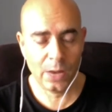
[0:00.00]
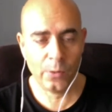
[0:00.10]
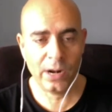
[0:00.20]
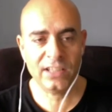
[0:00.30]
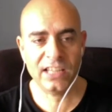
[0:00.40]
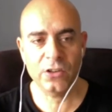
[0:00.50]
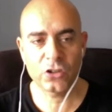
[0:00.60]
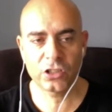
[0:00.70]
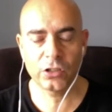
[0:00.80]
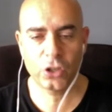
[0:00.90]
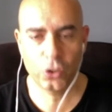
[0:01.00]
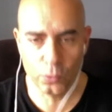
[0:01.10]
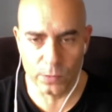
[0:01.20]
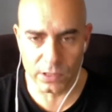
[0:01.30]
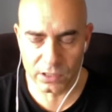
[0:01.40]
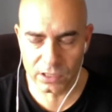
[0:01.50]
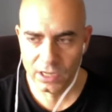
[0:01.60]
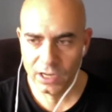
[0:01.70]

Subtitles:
when I say they're still humans,